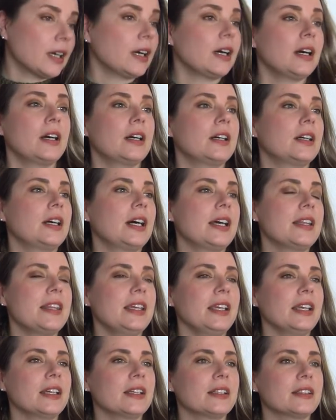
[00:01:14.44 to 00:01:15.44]
I
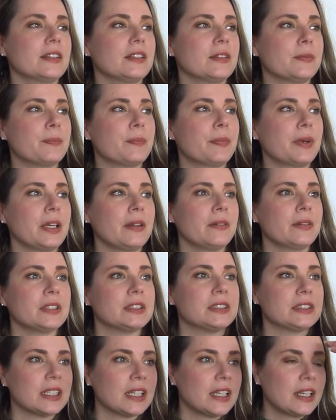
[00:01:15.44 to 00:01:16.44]
think the
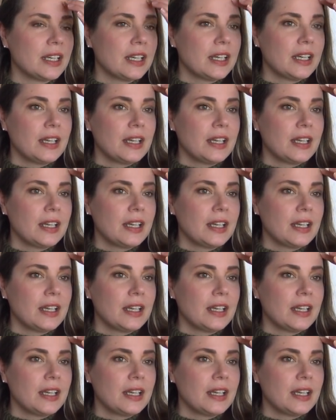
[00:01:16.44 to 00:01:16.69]
previous